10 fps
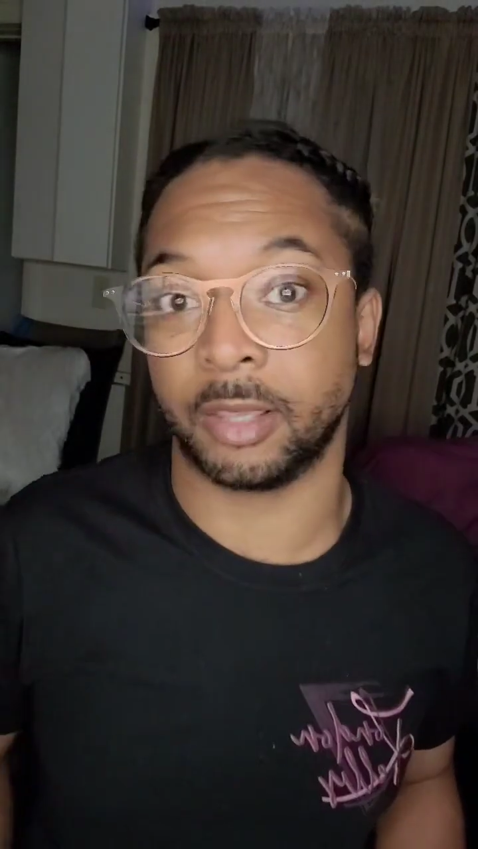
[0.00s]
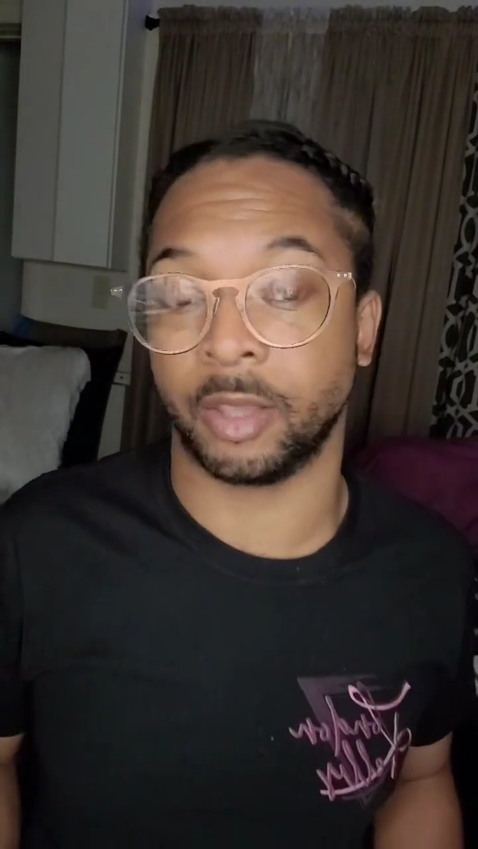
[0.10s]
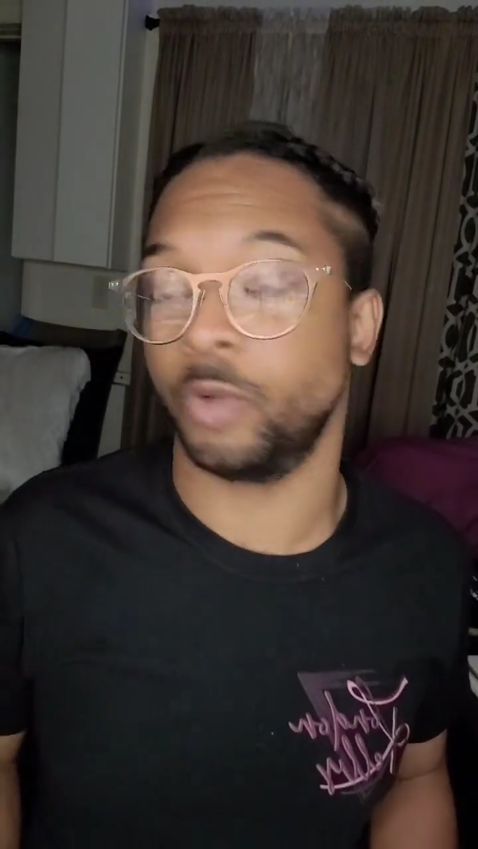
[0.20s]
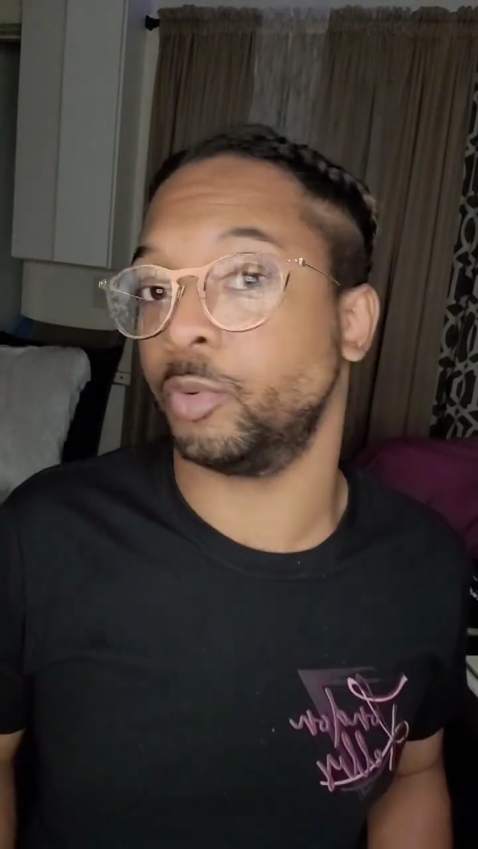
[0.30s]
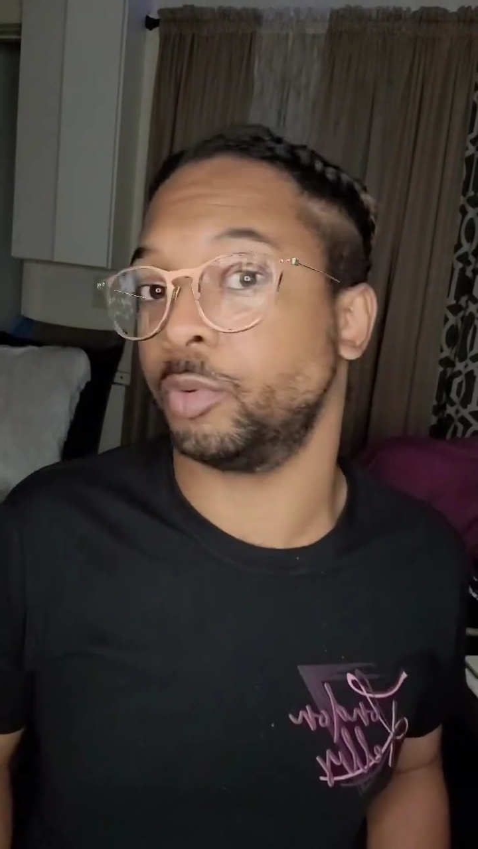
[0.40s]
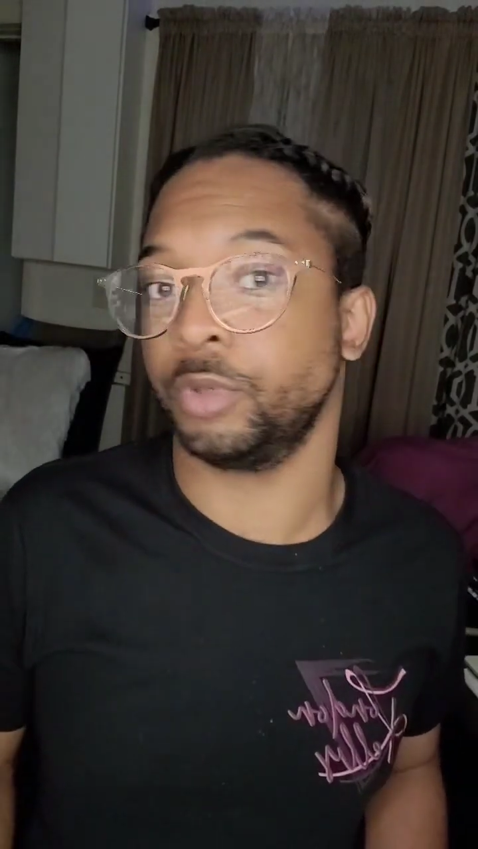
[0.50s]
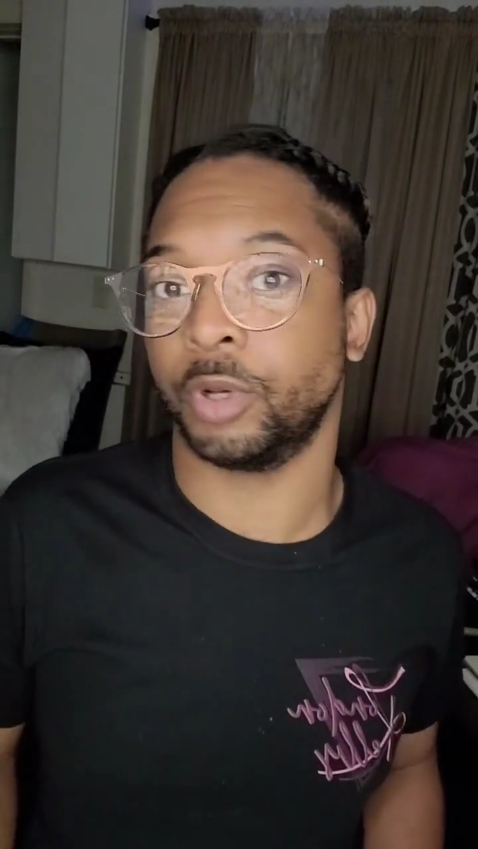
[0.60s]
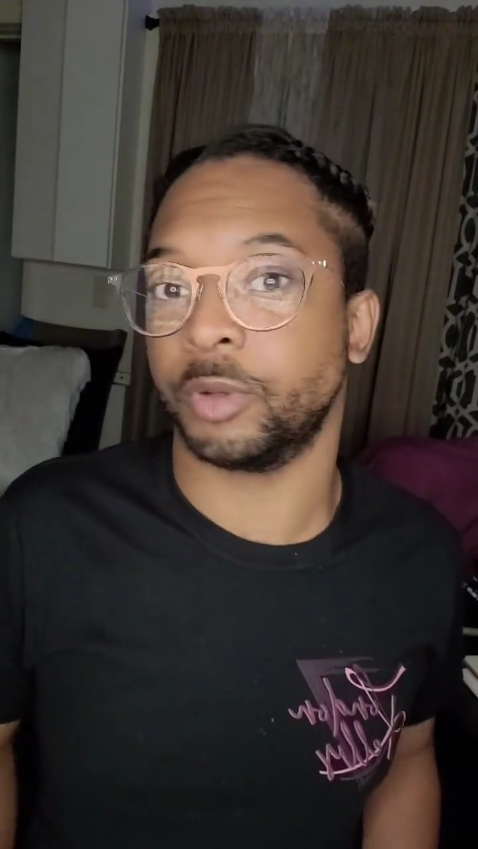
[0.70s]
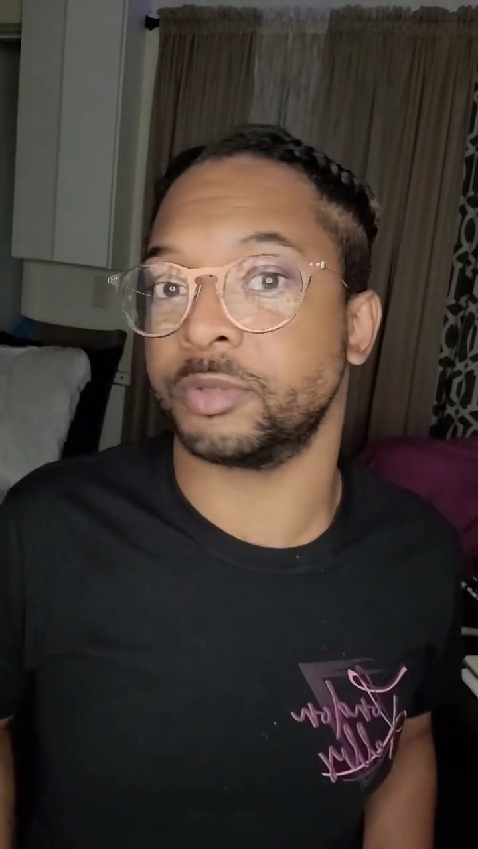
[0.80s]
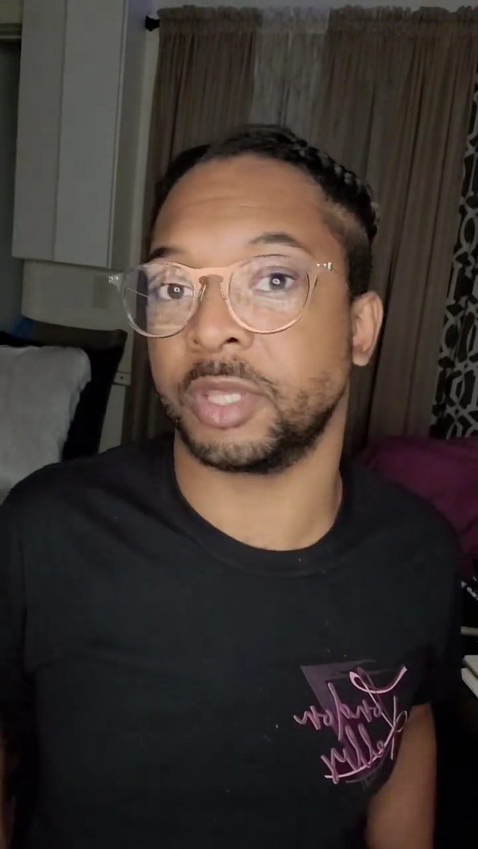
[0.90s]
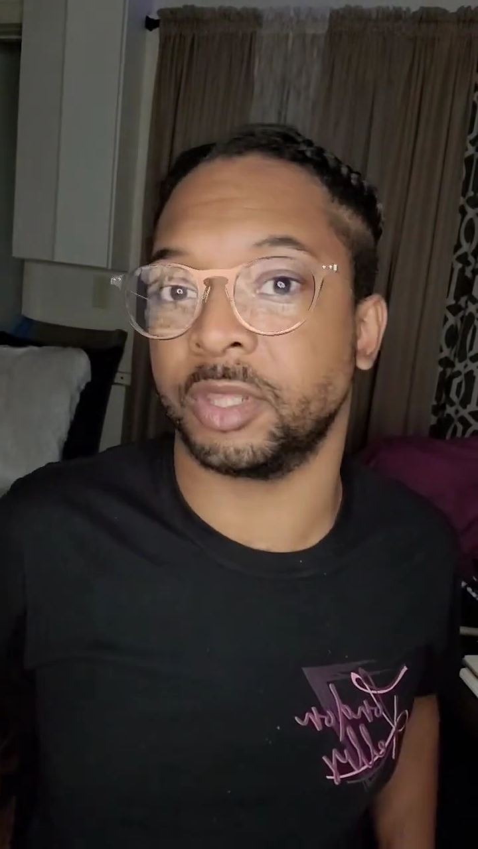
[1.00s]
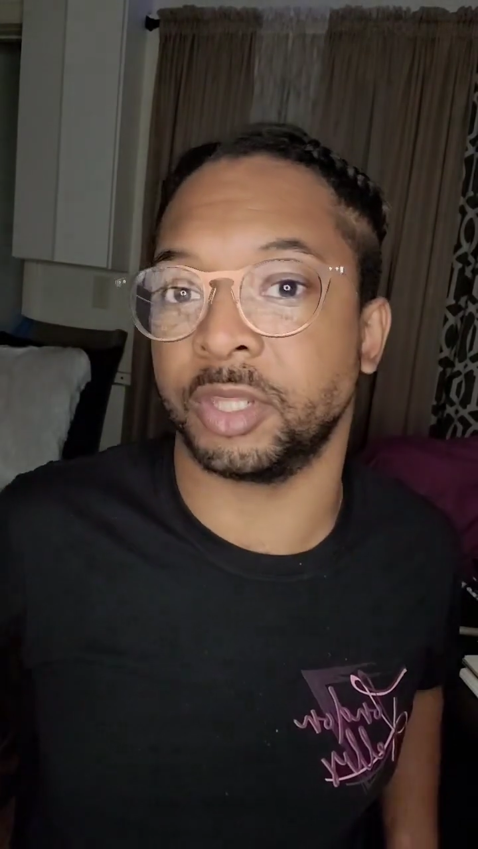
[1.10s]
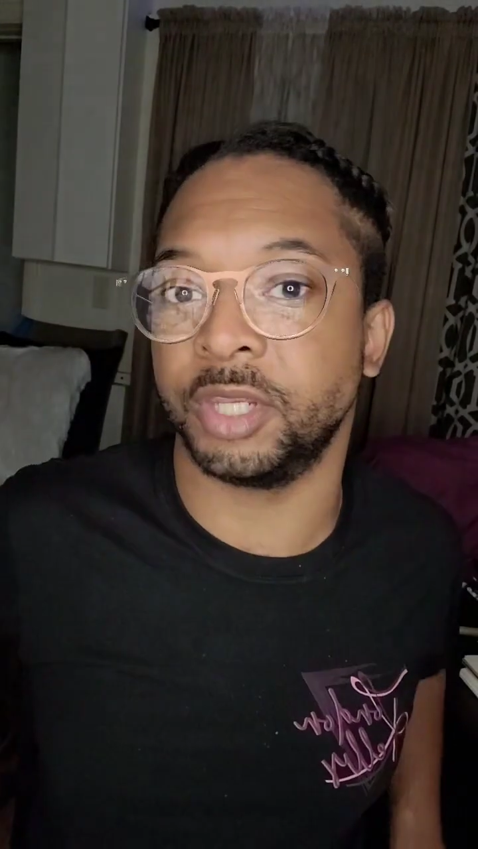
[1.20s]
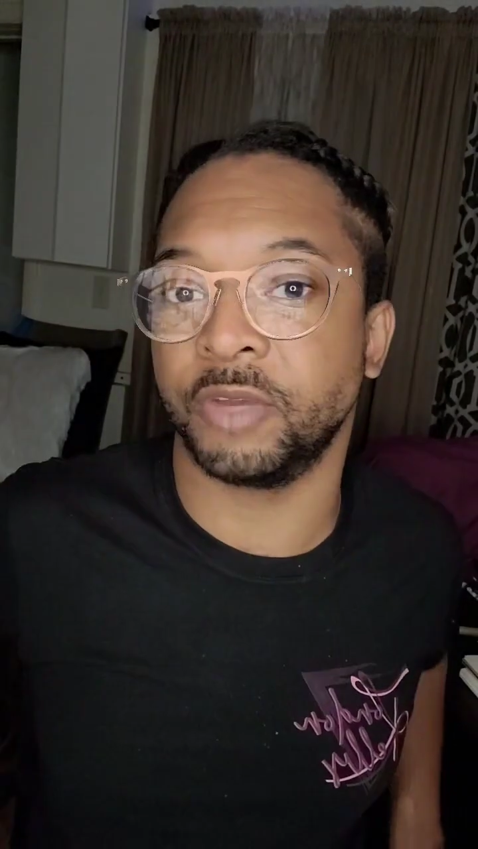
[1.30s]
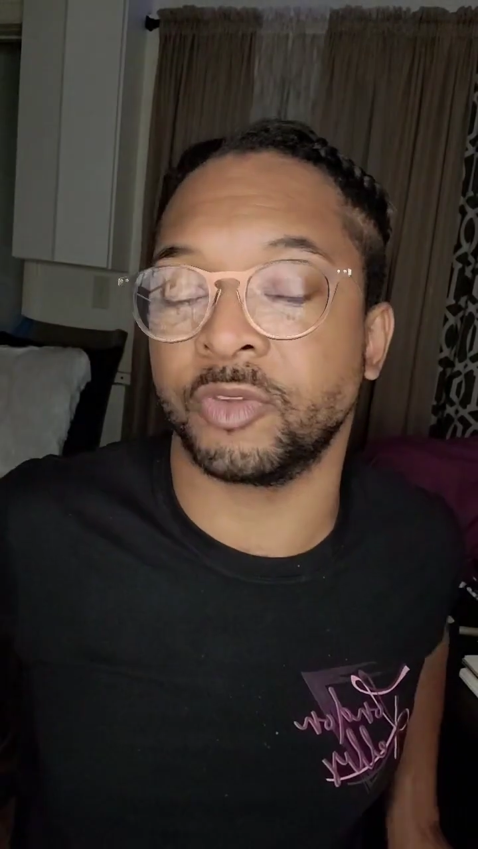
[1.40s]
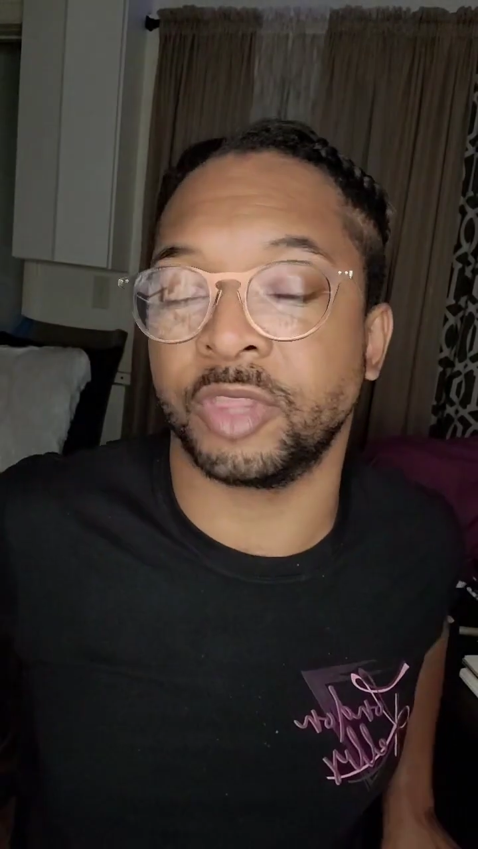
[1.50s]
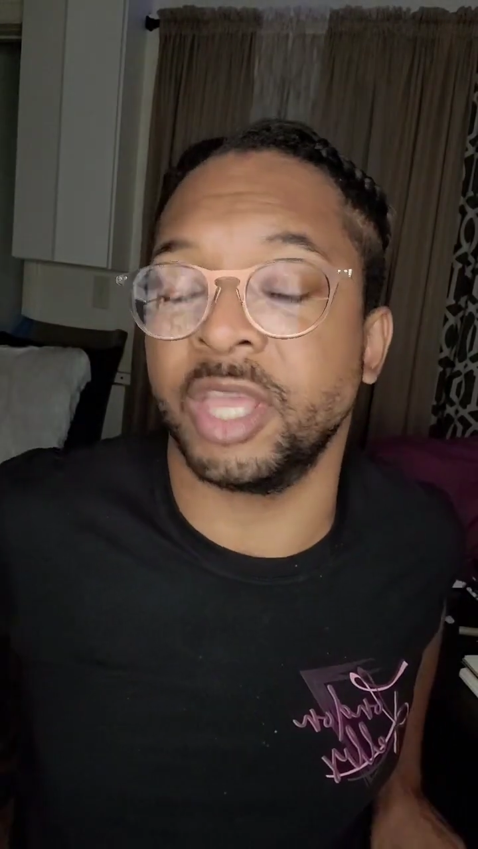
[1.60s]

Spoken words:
who, you know what I'm saying, the